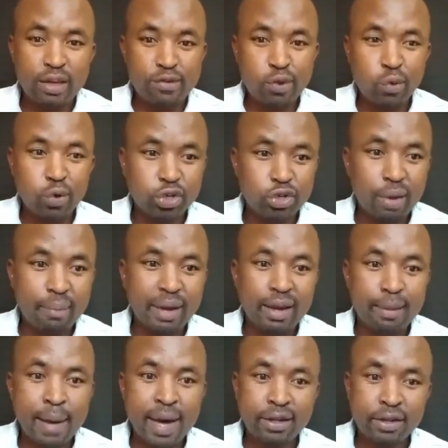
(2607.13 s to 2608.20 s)
If you want your
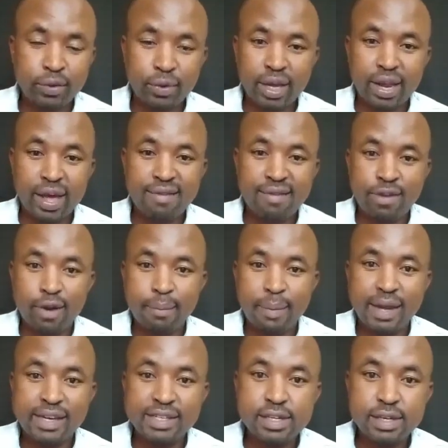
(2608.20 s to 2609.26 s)
money back, you can have your
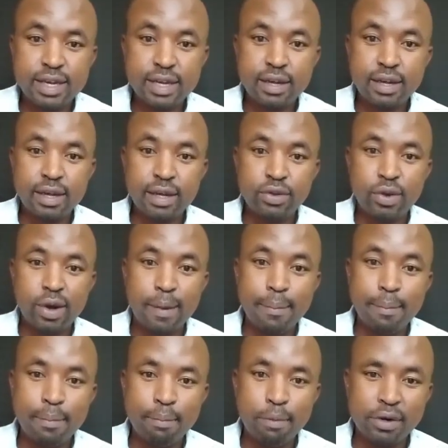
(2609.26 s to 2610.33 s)
money your
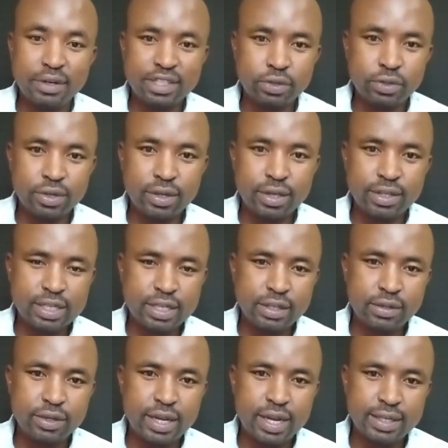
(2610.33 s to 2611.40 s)
bond
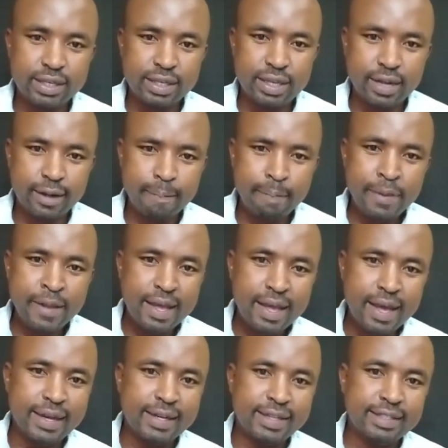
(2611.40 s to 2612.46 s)
sold at the
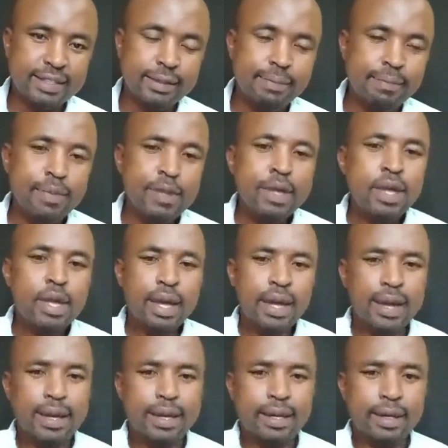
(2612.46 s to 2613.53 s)
NSE.
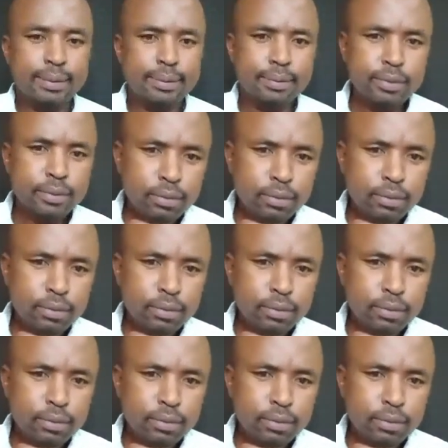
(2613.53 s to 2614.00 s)
And